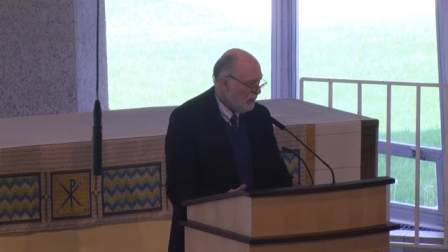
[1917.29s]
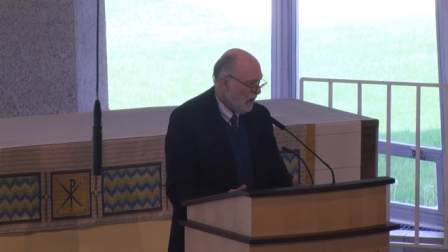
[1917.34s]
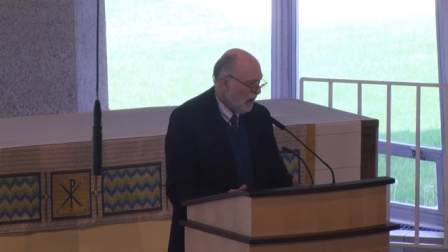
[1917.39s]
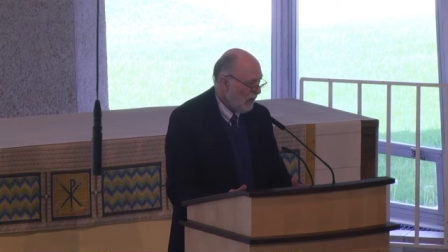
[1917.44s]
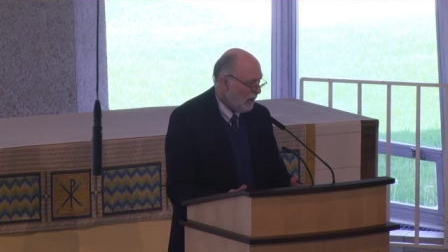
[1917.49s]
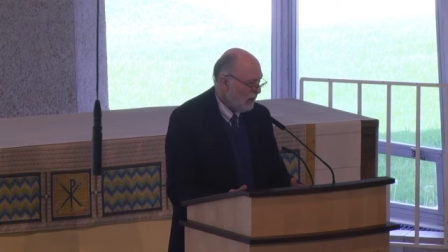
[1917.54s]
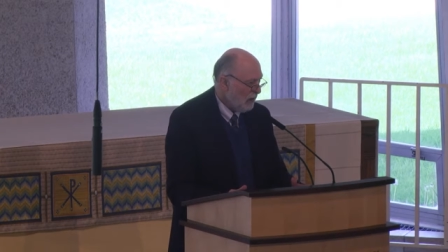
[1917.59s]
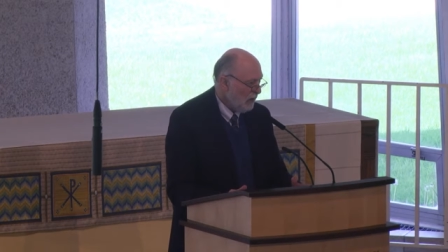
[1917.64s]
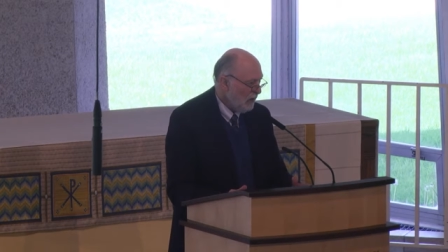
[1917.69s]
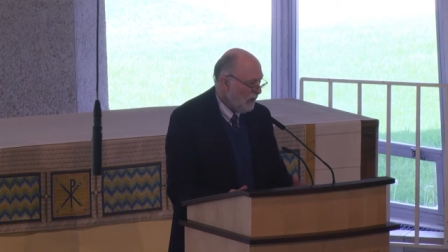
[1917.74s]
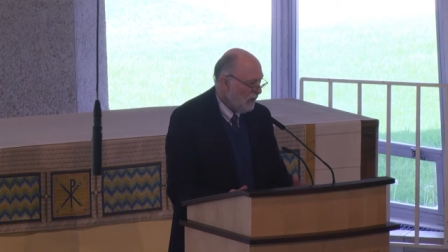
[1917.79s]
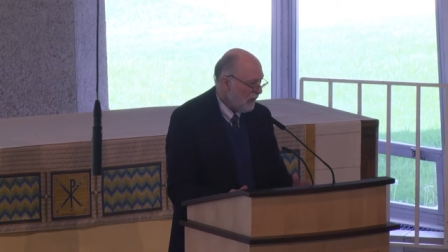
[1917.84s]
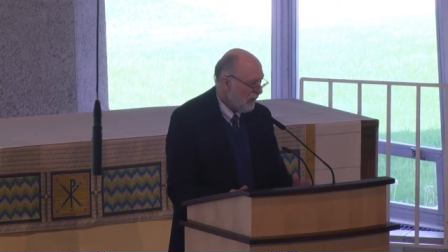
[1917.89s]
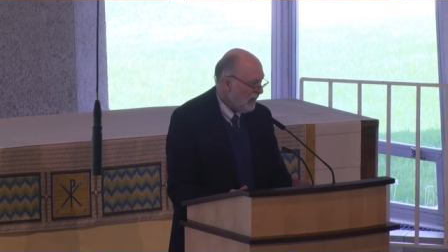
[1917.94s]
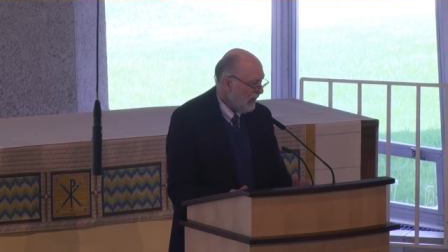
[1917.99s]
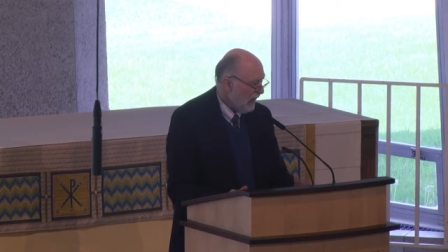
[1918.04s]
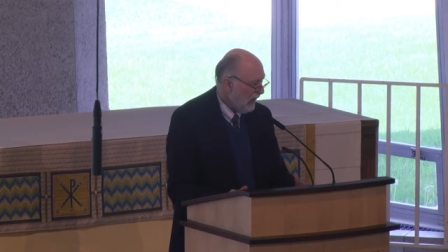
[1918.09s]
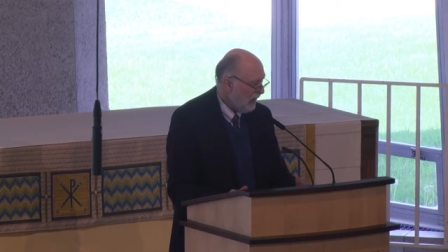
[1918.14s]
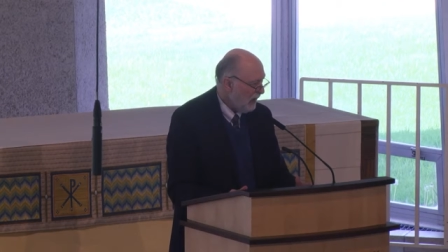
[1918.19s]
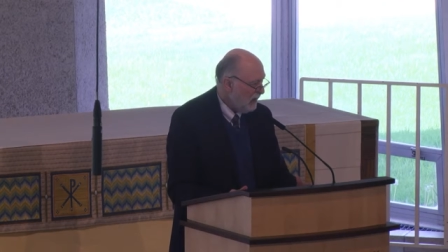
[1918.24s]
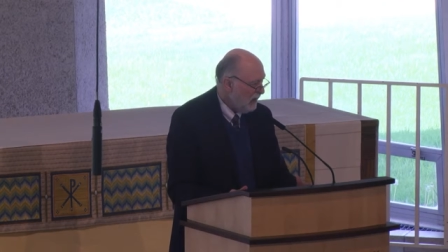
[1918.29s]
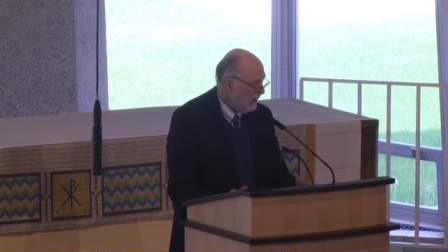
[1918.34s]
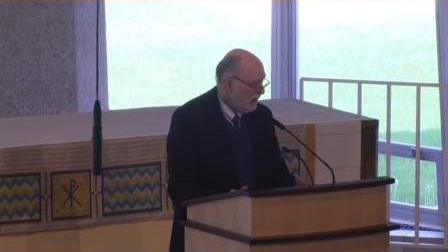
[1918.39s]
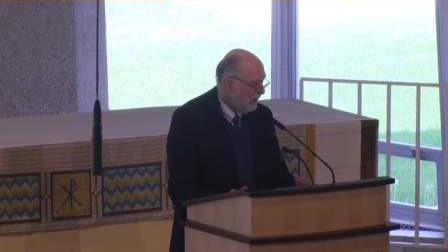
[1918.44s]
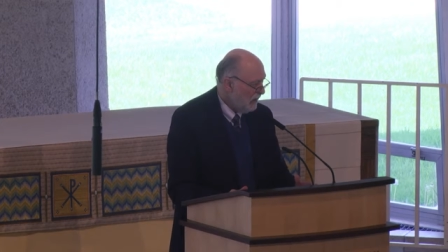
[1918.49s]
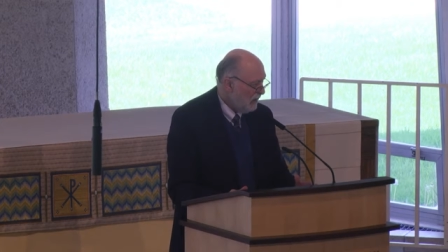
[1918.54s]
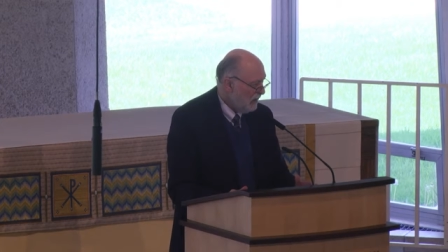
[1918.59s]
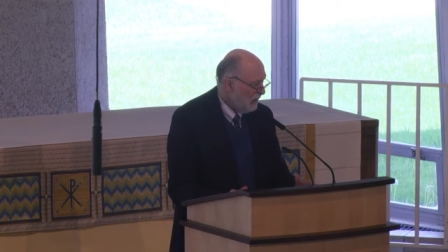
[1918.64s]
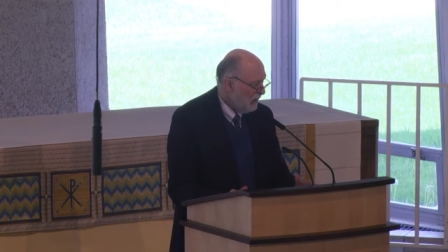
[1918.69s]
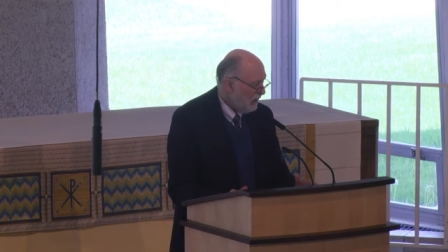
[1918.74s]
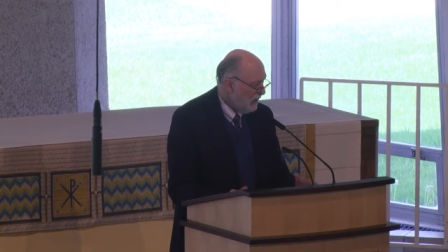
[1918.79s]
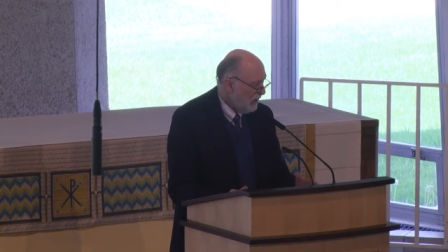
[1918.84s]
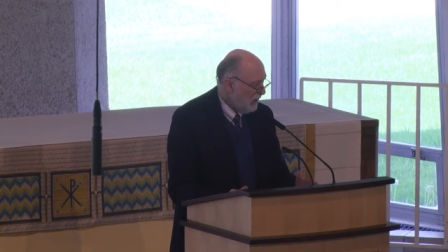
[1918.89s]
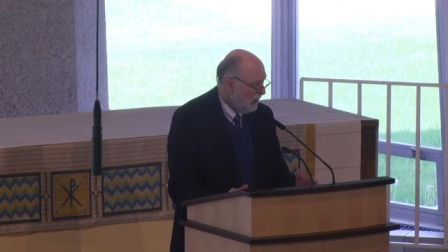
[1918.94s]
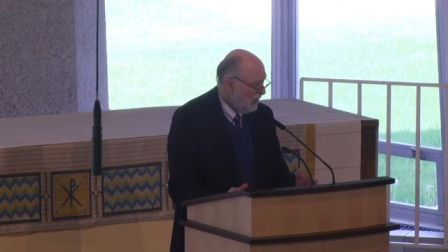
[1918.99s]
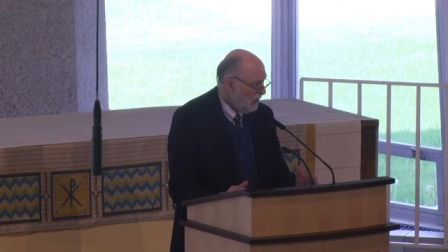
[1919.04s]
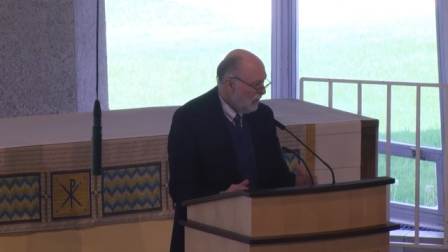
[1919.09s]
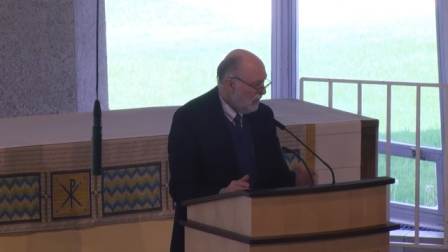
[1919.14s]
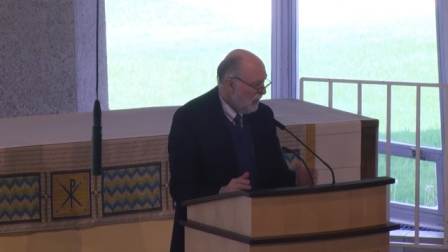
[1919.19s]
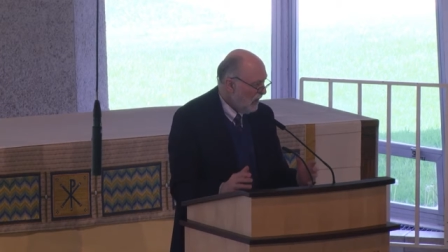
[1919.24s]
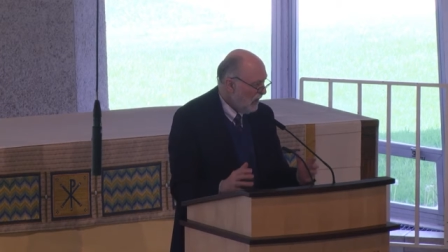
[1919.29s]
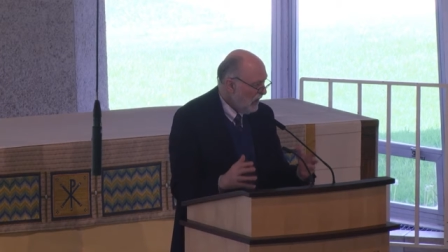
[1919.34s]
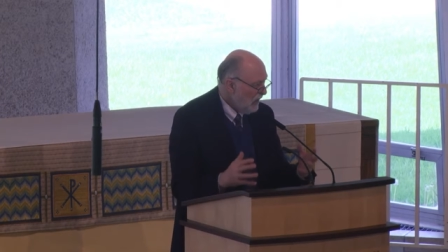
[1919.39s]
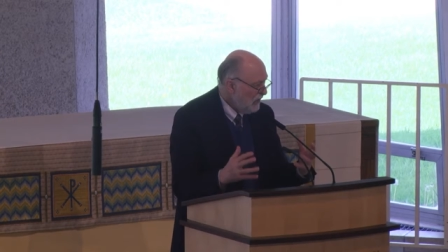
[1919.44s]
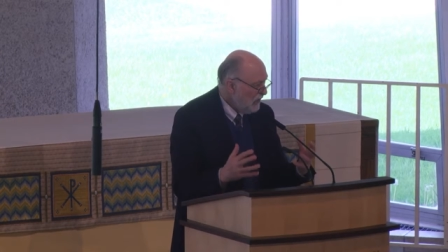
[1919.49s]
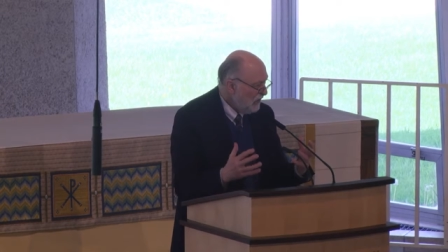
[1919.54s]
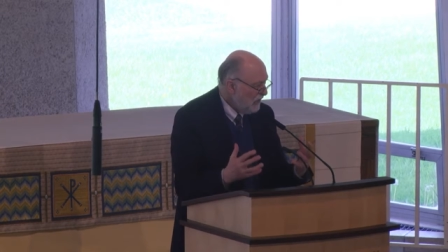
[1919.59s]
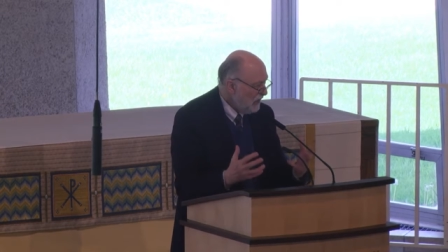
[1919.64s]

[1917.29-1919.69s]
Martin Luther had, where he